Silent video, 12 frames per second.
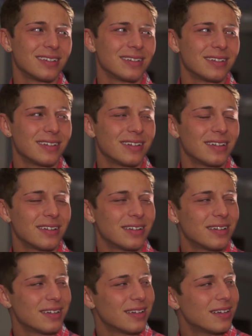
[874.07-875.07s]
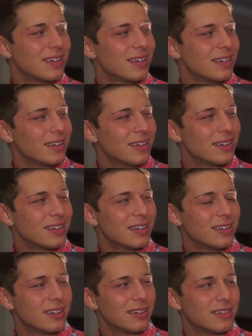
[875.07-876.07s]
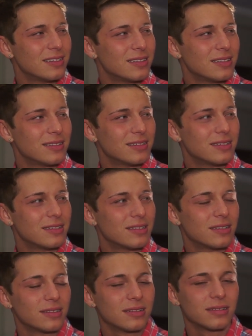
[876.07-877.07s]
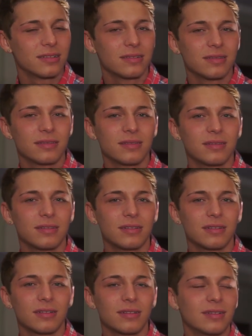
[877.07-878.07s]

No words are spoken by the person on screen.